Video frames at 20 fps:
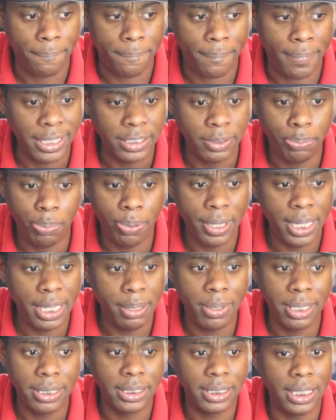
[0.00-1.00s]
That's pretty
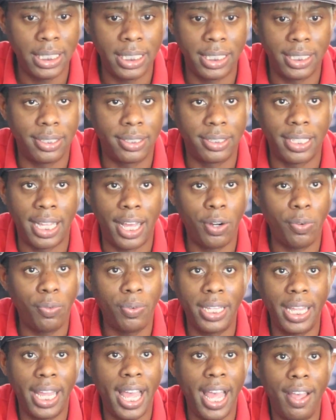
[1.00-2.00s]
much it. I don't
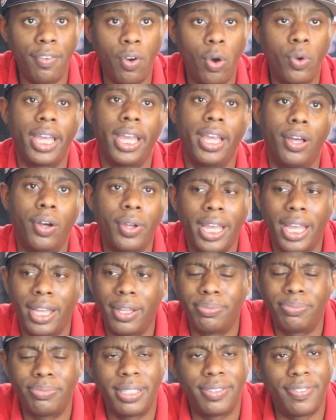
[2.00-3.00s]
really have. Oh yeah,
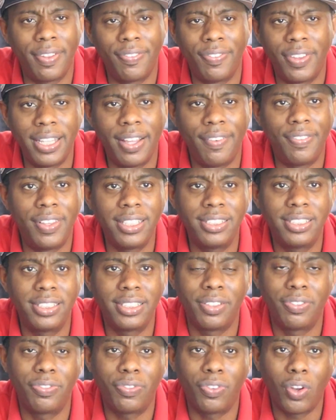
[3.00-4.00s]
okay. If this
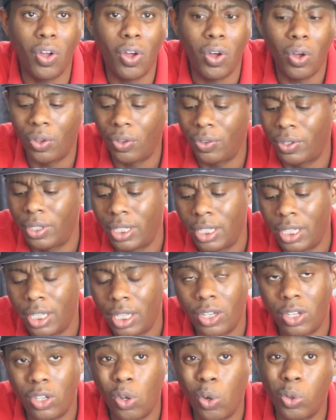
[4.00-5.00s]
is a flaw,
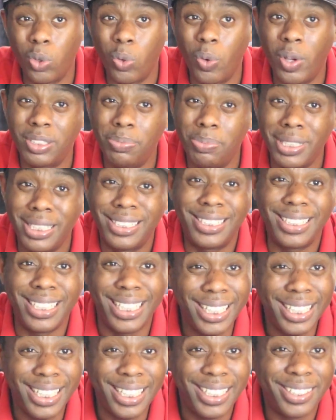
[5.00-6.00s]
no
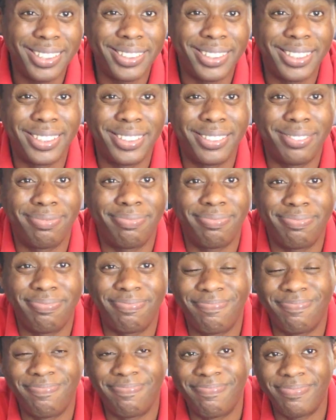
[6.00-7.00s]
USB-C.
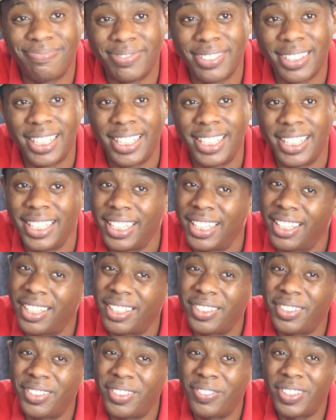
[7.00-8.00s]
I
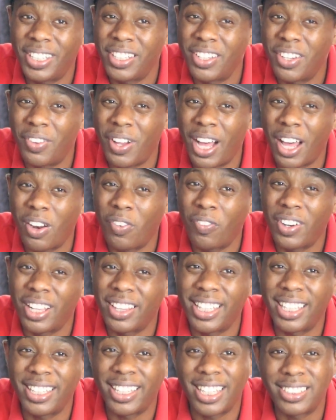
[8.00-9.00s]
don't really know. I don't really
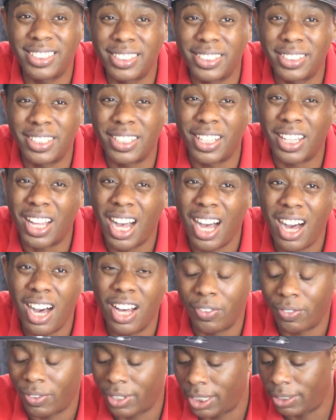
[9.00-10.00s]
think that's a
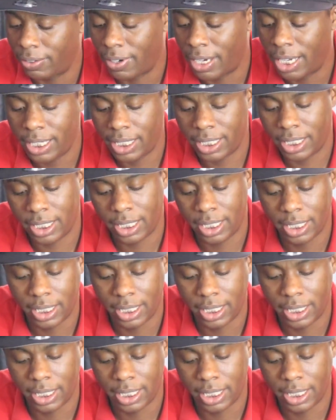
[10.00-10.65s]
con, really, right?